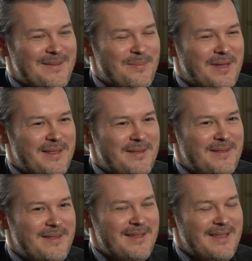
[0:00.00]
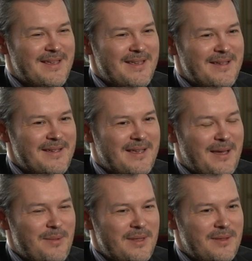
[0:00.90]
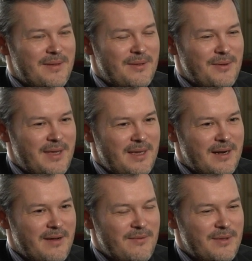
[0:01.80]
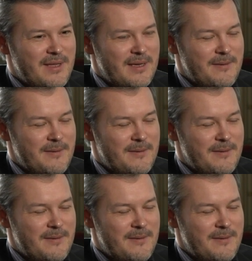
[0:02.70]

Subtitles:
But coming to here, I would